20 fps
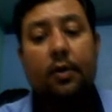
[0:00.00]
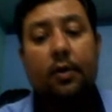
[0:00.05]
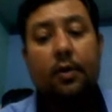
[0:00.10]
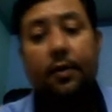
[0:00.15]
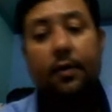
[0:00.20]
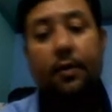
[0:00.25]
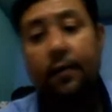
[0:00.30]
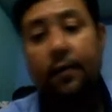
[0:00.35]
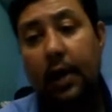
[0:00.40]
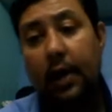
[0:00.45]

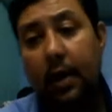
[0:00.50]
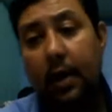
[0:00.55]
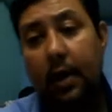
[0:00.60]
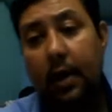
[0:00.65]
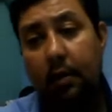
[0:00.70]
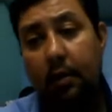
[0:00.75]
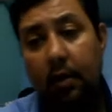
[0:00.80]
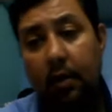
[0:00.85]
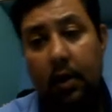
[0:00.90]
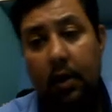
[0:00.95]
we have
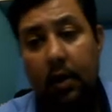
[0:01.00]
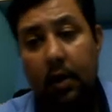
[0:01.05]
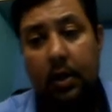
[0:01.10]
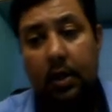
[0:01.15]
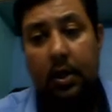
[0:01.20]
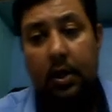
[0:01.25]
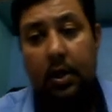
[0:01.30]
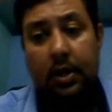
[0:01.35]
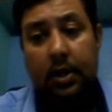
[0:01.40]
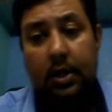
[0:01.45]

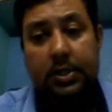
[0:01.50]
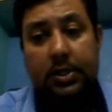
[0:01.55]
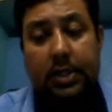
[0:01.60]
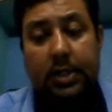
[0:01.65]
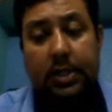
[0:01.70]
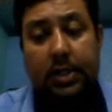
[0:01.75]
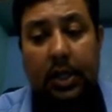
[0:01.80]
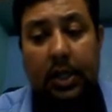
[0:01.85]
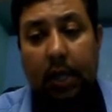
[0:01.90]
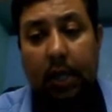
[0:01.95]
city
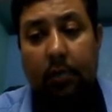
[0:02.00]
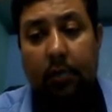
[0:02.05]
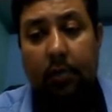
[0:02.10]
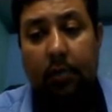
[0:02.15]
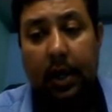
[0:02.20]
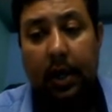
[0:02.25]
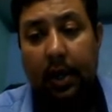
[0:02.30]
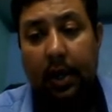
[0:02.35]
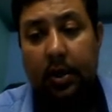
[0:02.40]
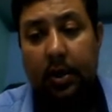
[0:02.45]
name like
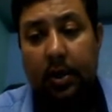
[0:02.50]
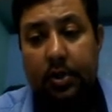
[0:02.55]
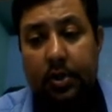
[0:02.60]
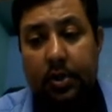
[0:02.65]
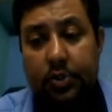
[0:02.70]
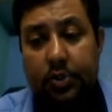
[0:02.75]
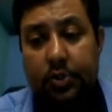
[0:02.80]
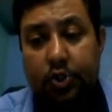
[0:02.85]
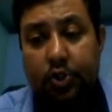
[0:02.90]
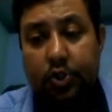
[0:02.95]

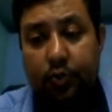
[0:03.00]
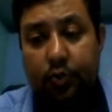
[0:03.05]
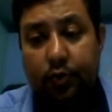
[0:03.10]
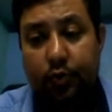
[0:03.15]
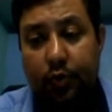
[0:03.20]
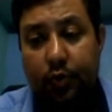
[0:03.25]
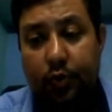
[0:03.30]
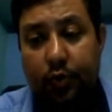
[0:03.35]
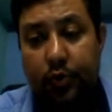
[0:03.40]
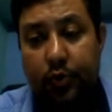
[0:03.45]

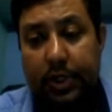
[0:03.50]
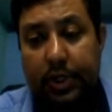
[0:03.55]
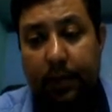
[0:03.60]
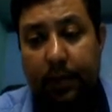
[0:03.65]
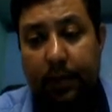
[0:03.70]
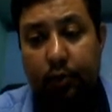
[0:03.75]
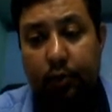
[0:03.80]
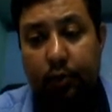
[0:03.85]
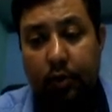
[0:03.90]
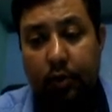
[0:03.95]
Jodhpur,
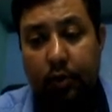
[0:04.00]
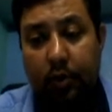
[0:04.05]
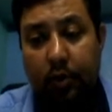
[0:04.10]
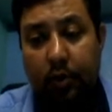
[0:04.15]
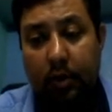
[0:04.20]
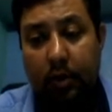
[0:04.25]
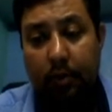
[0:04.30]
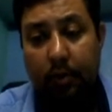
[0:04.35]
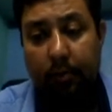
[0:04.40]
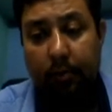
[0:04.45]
Jaipur,
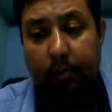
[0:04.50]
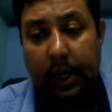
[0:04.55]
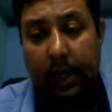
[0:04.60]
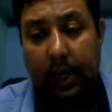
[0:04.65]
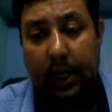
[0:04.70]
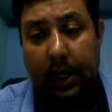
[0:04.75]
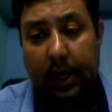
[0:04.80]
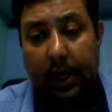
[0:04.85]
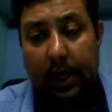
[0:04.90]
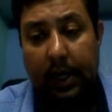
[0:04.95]

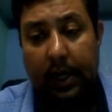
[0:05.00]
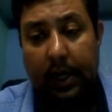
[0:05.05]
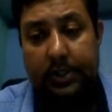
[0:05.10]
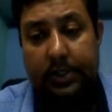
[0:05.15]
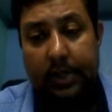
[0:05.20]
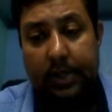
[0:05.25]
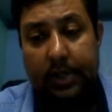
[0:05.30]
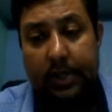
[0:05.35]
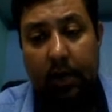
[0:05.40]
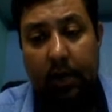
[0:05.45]
Bikaner,
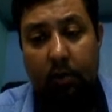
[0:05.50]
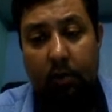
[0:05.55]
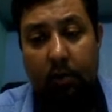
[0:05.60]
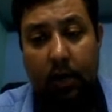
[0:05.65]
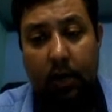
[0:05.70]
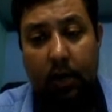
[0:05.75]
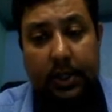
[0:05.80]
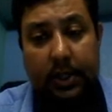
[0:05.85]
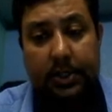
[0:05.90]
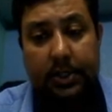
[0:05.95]
Jalore,
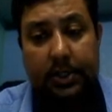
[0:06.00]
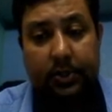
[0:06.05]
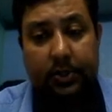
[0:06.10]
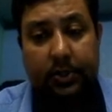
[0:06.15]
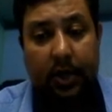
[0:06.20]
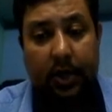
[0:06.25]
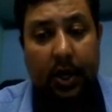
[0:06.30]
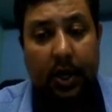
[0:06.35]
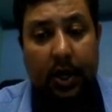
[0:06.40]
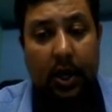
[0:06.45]
etc.
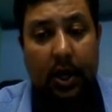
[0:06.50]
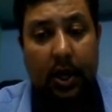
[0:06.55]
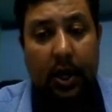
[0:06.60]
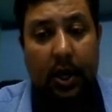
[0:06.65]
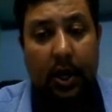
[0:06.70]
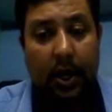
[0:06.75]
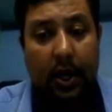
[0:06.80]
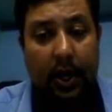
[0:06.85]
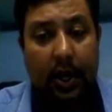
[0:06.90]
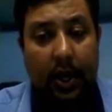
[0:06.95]

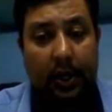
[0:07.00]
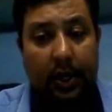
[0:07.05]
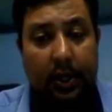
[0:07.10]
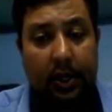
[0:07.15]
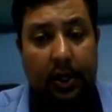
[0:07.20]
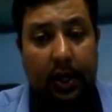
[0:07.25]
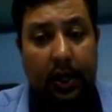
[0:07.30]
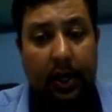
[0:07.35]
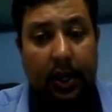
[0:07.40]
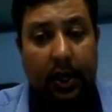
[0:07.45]
and
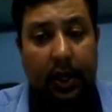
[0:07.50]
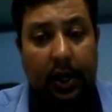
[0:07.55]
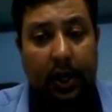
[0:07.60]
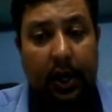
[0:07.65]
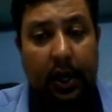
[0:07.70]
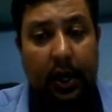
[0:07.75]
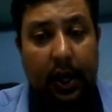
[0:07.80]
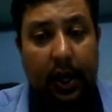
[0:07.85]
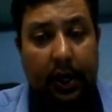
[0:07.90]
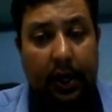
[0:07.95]

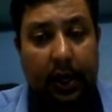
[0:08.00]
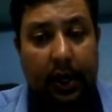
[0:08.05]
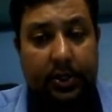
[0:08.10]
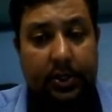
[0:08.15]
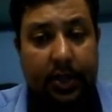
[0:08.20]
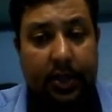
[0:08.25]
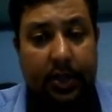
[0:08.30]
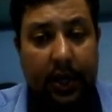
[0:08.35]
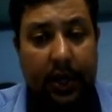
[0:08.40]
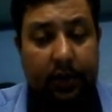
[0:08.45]
EAGE
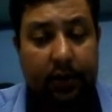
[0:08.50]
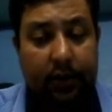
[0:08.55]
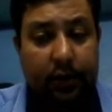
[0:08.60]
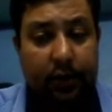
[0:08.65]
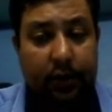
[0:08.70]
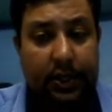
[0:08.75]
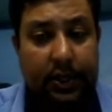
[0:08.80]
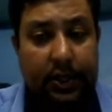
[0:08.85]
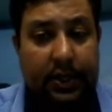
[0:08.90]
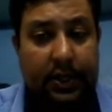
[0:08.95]
like
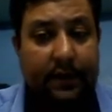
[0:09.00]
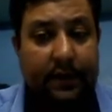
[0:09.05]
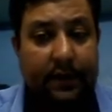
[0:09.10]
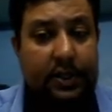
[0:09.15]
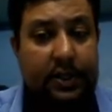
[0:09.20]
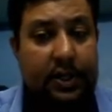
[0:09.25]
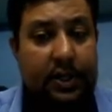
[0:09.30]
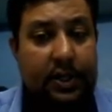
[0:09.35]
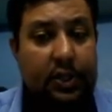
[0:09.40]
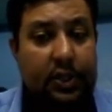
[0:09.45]
27,
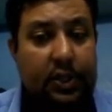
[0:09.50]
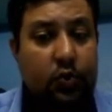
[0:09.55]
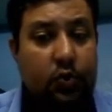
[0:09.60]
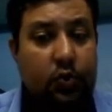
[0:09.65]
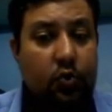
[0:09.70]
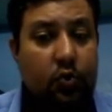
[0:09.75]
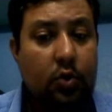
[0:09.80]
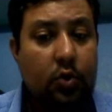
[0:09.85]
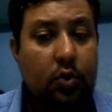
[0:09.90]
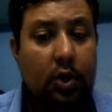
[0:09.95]
32,
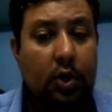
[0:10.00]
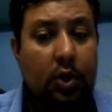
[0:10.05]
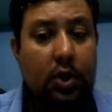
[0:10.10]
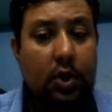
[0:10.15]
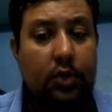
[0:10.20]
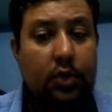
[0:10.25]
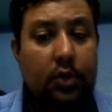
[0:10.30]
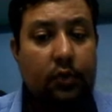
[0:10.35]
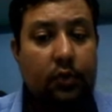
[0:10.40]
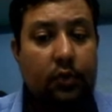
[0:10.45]

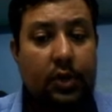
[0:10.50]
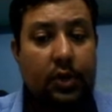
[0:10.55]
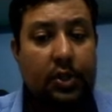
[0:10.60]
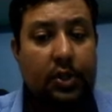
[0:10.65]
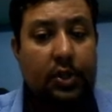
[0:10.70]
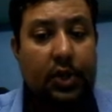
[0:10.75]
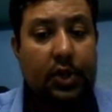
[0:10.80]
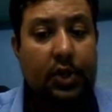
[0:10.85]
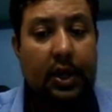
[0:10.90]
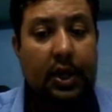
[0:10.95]

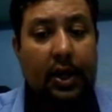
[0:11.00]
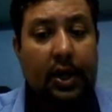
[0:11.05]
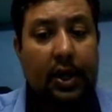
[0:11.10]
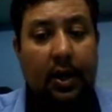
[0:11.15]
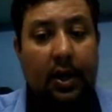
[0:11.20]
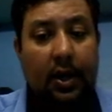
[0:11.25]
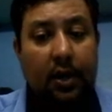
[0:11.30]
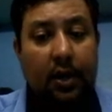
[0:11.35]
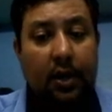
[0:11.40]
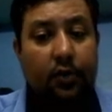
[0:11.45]
23,
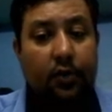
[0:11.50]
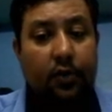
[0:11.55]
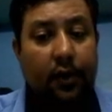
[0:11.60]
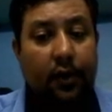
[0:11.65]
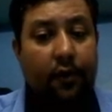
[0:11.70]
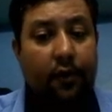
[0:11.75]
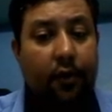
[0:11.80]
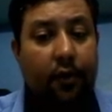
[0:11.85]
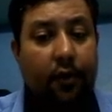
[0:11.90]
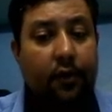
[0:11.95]

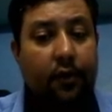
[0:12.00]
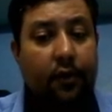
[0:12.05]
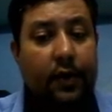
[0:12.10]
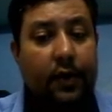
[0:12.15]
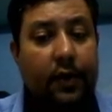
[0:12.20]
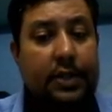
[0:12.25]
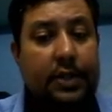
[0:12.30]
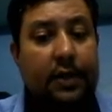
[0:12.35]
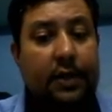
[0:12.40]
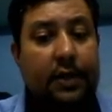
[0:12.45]
24,
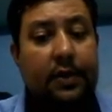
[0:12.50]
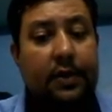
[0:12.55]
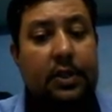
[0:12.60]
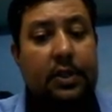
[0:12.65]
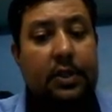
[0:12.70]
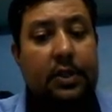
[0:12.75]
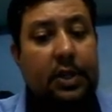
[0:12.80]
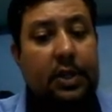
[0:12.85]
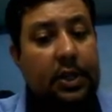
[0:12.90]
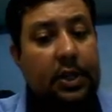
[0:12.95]
27,
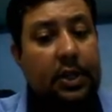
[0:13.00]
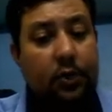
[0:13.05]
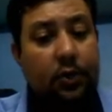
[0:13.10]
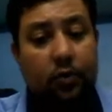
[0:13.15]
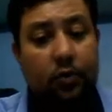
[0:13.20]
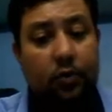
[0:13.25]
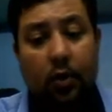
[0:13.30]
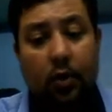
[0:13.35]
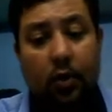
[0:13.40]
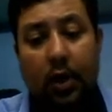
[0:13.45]
32.
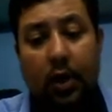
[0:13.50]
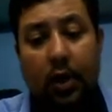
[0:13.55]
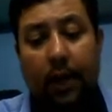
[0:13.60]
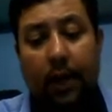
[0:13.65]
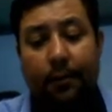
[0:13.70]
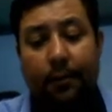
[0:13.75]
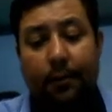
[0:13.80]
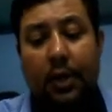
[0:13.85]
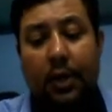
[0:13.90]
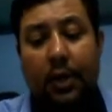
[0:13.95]
Okay,
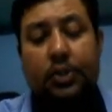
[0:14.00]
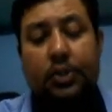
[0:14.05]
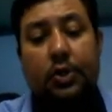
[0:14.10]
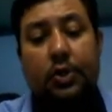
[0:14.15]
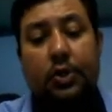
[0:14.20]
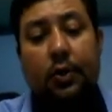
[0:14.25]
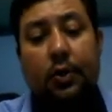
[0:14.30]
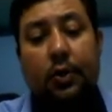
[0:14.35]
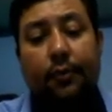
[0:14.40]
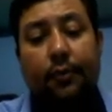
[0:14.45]

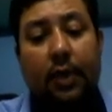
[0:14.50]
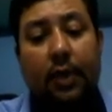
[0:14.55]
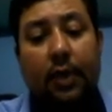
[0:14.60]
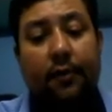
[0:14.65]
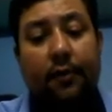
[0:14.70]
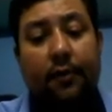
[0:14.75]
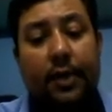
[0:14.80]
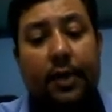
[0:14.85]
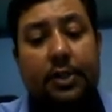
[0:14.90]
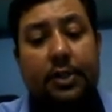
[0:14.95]
so
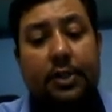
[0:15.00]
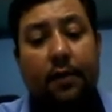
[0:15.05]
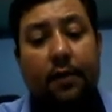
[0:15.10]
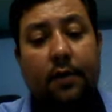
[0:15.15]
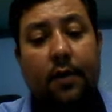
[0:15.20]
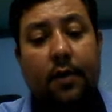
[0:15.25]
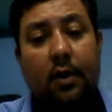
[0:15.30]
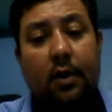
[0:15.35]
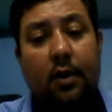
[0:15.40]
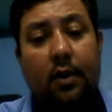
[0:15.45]
first of
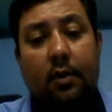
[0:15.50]
all